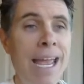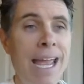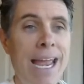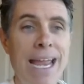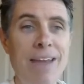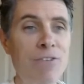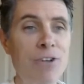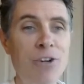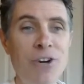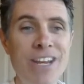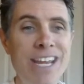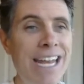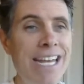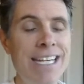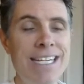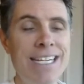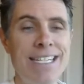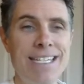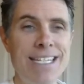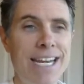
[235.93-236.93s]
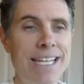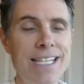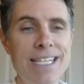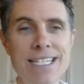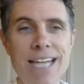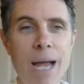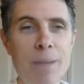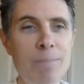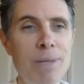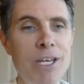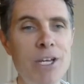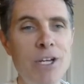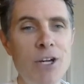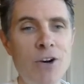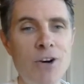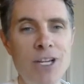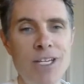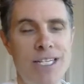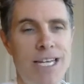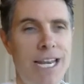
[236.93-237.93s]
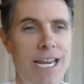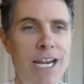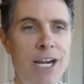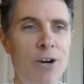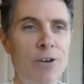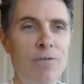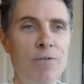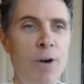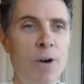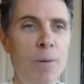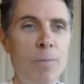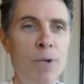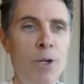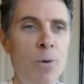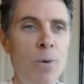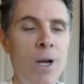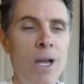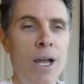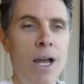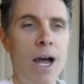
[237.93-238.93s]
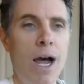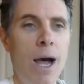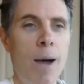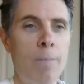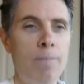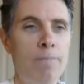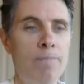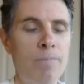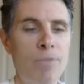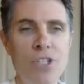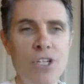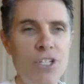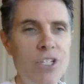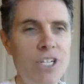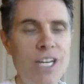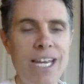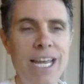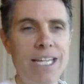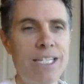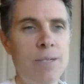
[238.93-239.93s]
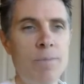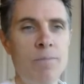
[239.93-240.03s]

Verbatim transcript: If you're getting sick of these, I'd be curious to hear from you um, just to get